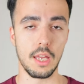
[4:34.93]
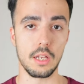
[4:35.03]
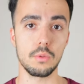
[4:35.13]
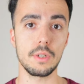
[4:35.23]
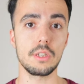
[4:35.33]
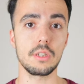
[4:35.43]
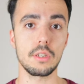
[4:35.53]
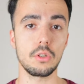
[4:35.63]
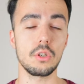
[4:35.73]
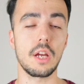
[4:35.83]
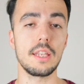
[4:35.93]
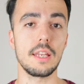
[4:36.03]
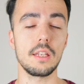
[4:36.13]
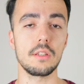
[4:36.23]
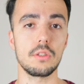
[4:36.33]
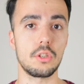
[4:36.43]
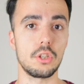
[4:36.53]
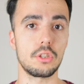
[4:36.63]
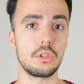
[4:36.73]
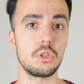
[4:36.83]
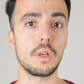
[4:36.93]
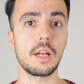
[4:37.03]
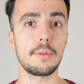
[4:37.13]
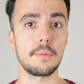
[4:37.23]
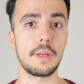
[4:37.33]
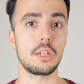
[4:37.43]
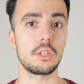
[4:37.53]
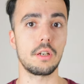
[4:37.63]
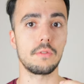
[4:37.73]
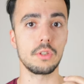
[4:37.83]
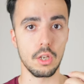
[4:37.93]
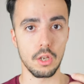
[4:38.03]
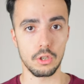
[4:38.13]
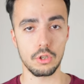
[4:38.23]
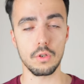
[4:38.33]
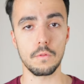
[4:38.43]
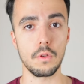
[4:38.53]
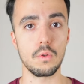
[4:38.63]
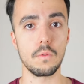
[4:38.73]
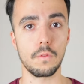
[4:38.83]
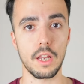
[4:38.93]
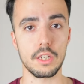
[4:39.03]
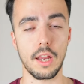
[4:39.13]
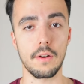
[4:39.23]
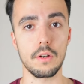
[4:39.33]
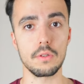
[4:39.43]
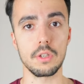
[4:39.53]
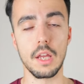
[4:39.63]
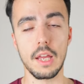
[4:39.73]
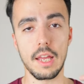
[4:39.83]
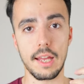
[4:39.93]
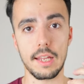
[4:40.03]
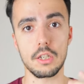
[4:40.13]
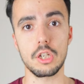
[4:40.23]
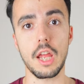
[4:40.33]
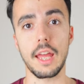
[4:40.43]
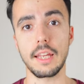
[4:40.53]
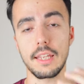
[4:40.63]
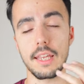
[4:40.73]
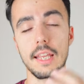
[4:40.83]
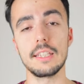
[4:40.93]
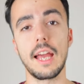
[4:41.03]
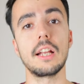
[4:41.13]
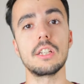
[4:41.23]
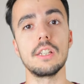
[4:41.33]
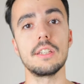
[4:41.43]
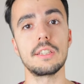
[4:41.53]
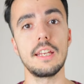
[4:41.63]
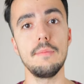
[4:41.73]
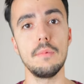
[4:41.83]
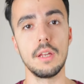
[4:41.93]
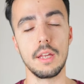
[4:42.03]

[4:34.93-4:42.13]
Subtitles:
It's always a good idea to just shoot a couple of air shafts, shoot a few fletched arrows, and check, is it actually the same?